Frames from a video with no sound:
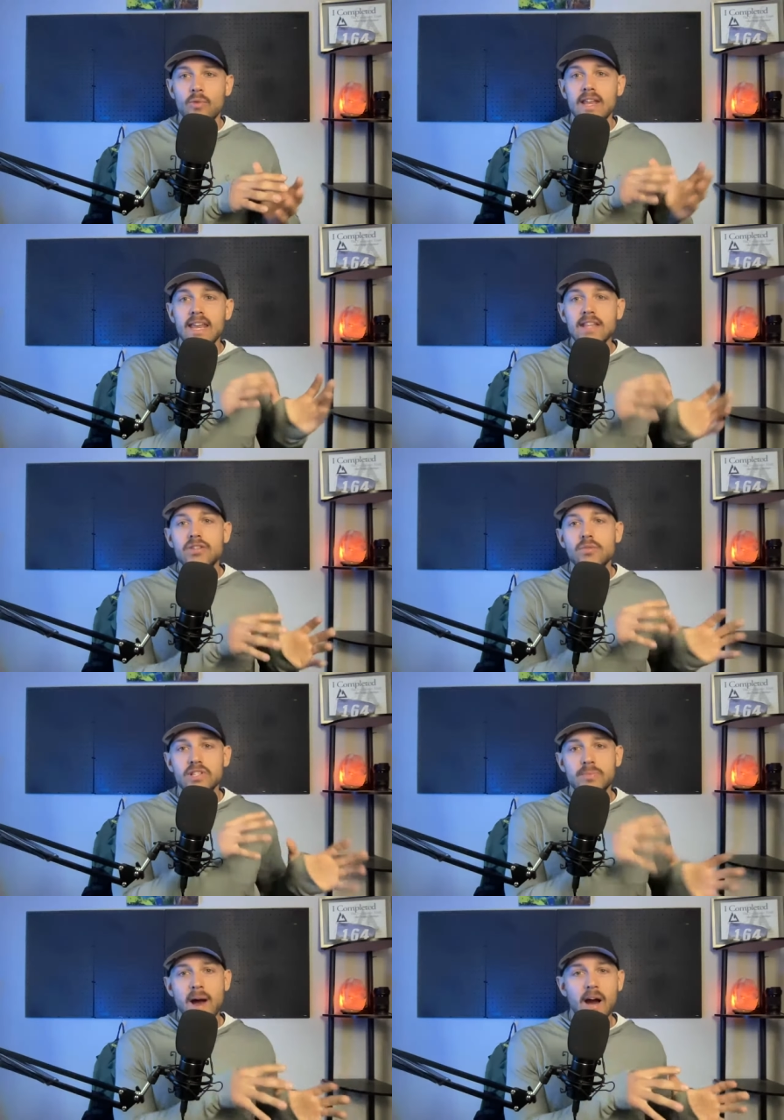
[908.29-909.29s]
We need to
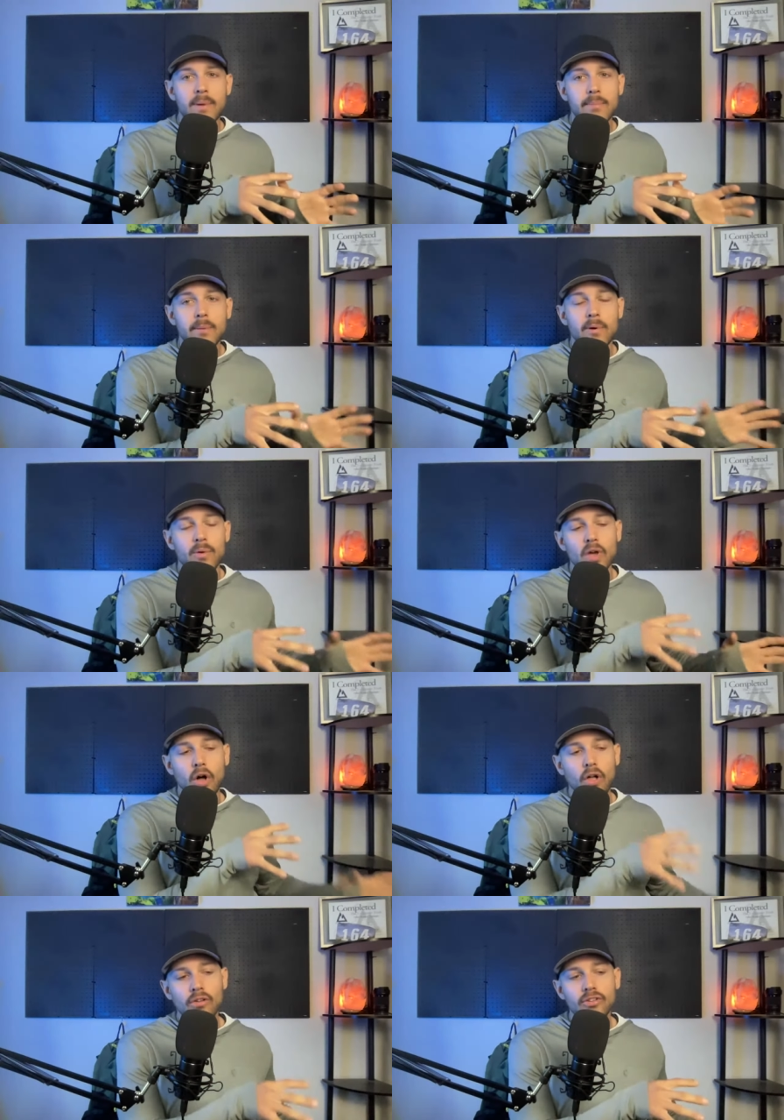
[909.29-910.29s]
inspire people, but we
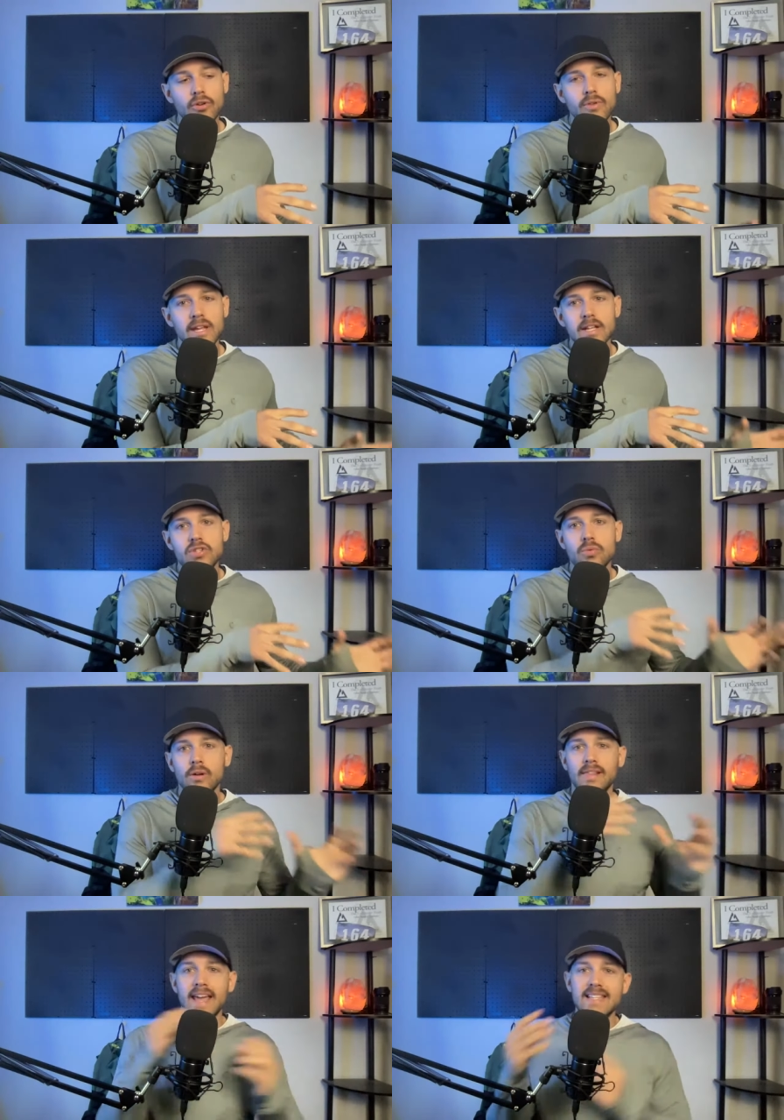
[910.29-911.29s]
also need
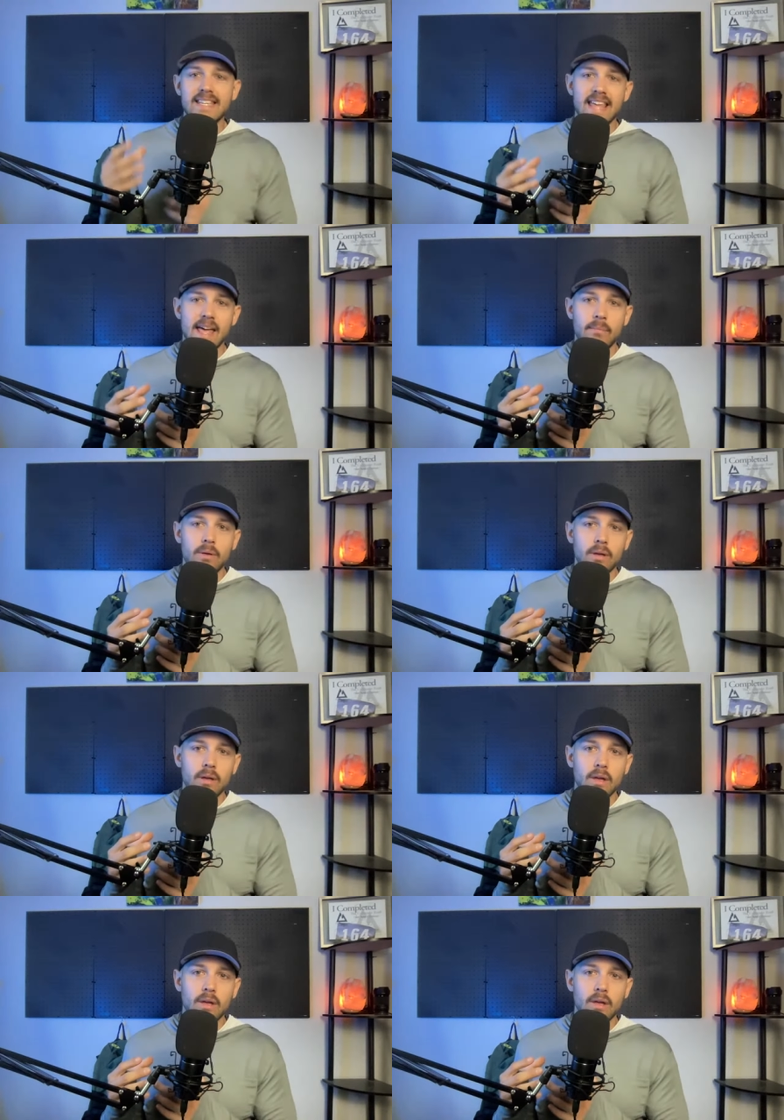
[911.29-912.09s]
to relate to them.